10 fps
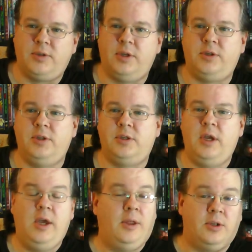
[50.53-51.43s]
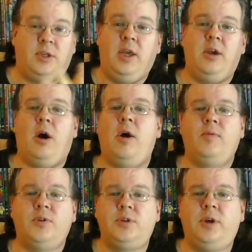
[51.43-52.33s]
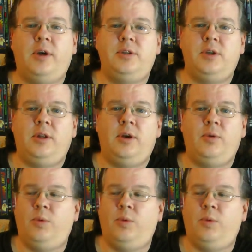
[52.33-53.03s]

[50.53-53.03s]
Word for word: such as there's King Kong versus Godzilla.